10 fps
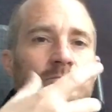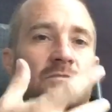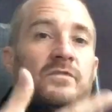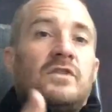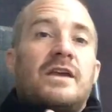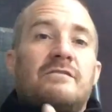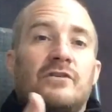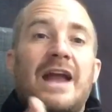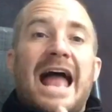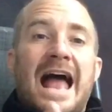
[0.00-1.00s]

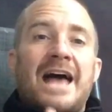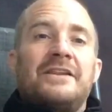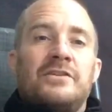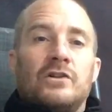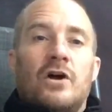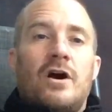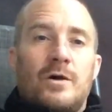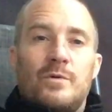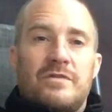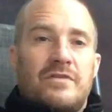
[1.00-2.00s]
flavor added along
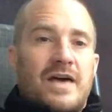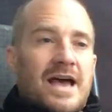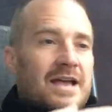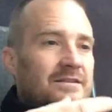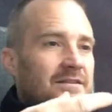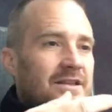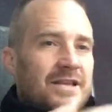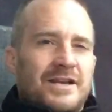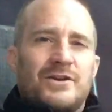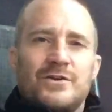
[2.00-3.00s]
with that
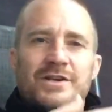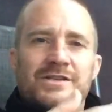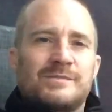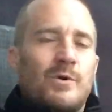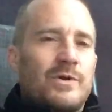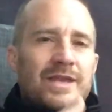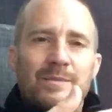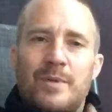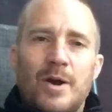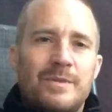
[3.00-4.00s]
hickory, smoky
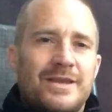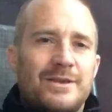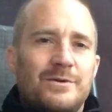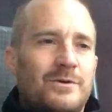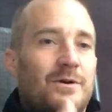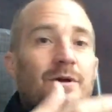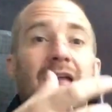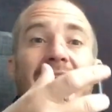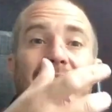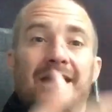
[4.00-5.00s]
barbecue,
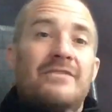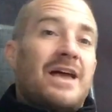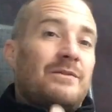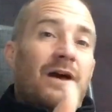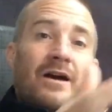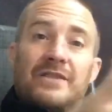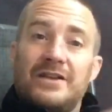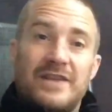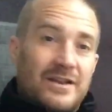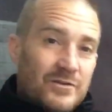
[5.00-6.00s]
and then on that,
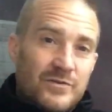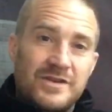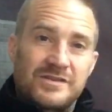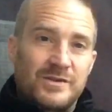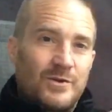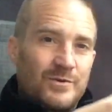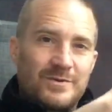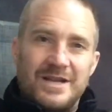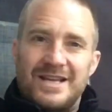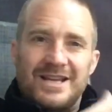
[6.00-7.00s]
that creosote
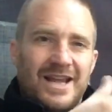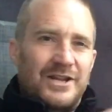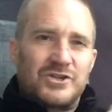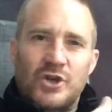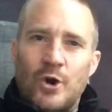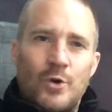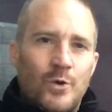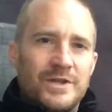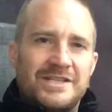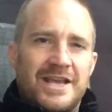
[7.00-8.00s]
kind of
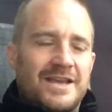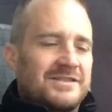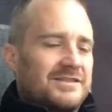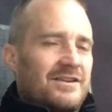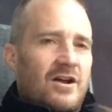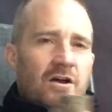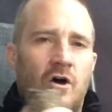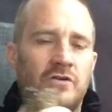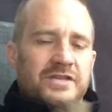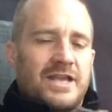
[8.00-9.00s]
charcoaly taste
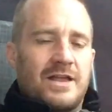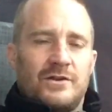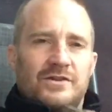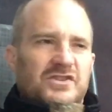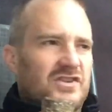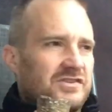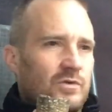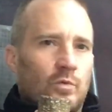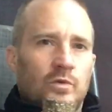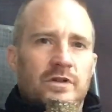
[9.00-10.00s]
altogether it's just a
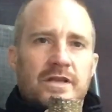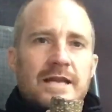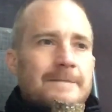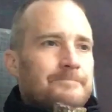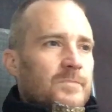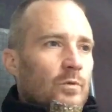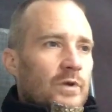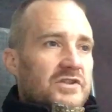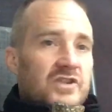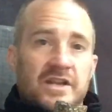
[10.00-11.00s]
really
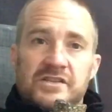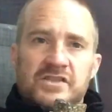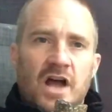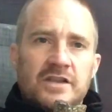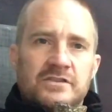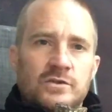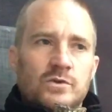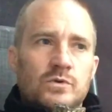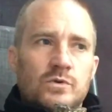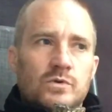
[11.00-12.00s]
rich and it's not
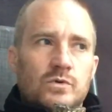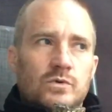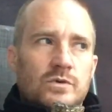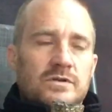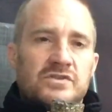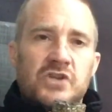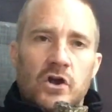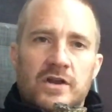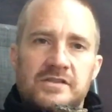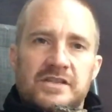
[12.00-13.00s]
too
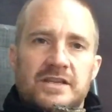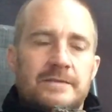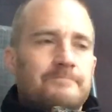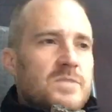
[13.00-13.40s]
dark as in